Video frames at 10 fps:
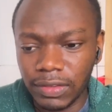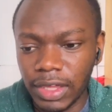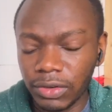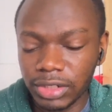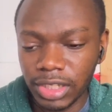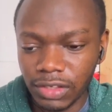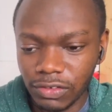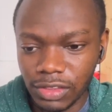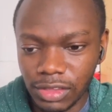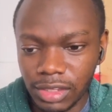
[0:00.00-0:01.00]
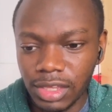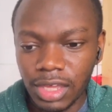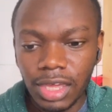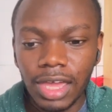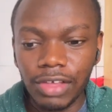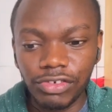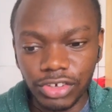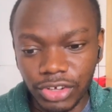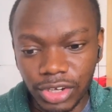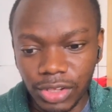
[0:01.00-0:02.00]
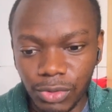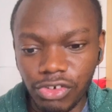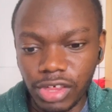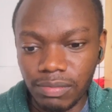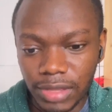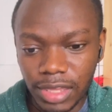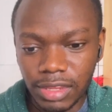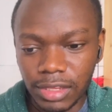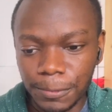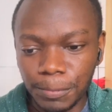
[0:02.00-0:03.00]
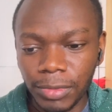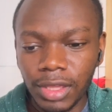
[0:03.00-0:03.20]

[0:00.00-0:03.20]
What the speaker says: that on the AGT, and she got it, which is amazing.